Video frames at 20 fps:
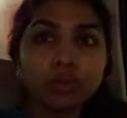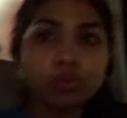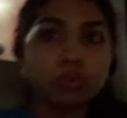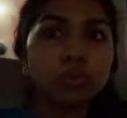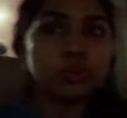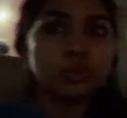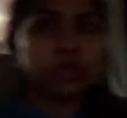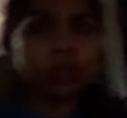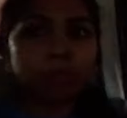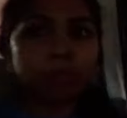who
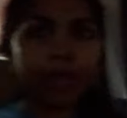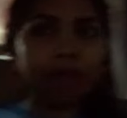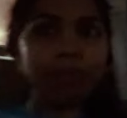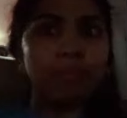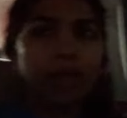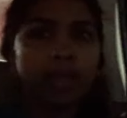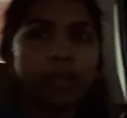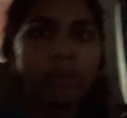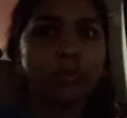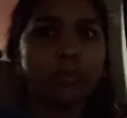took my
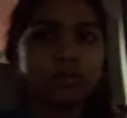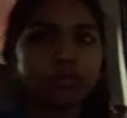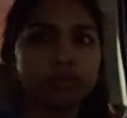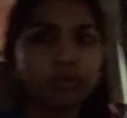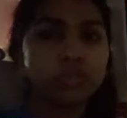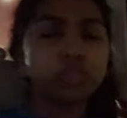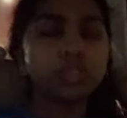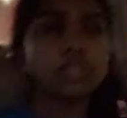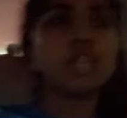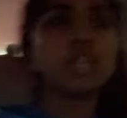bag
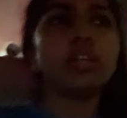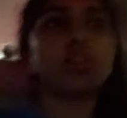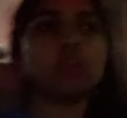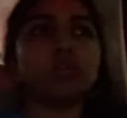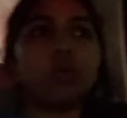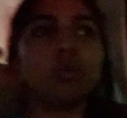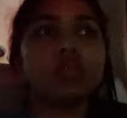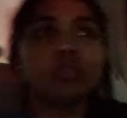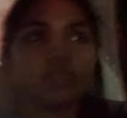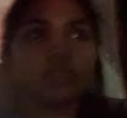also, she
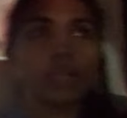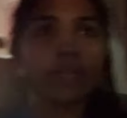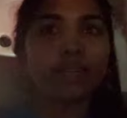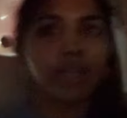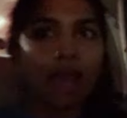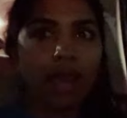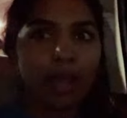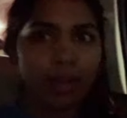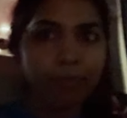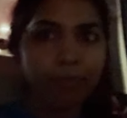knows that
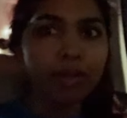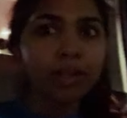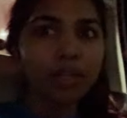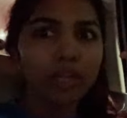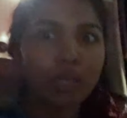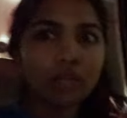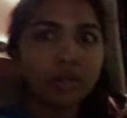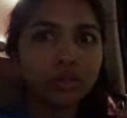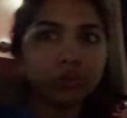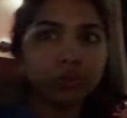I am in
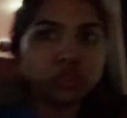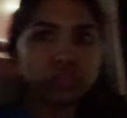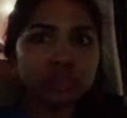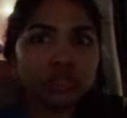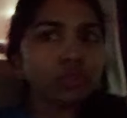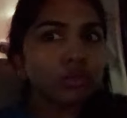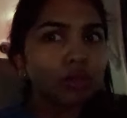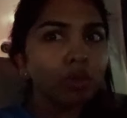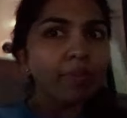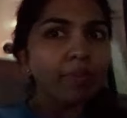T2. She
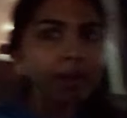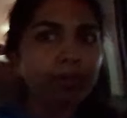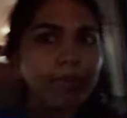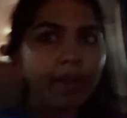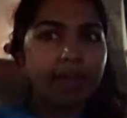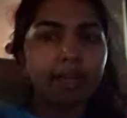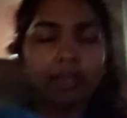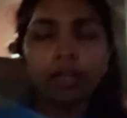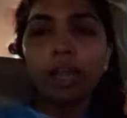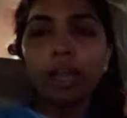took my
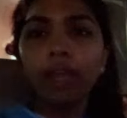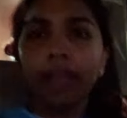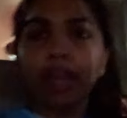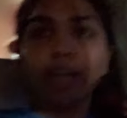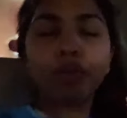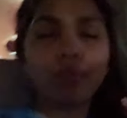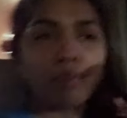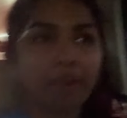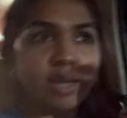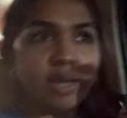bag,
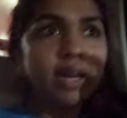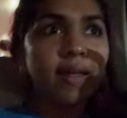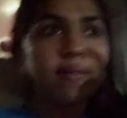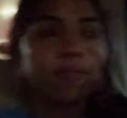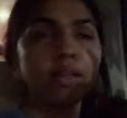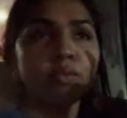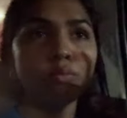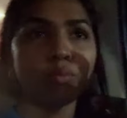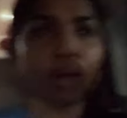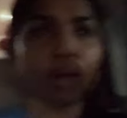it went, and
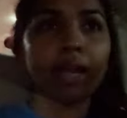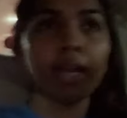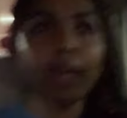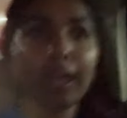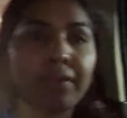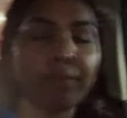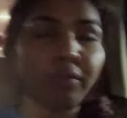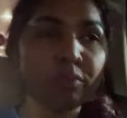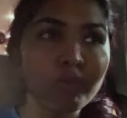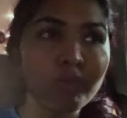then while
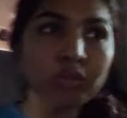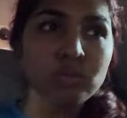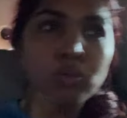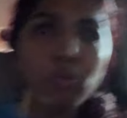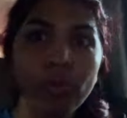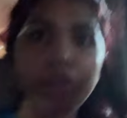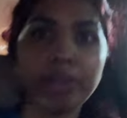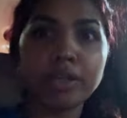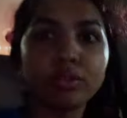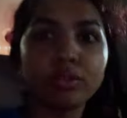I was
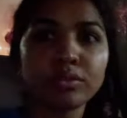going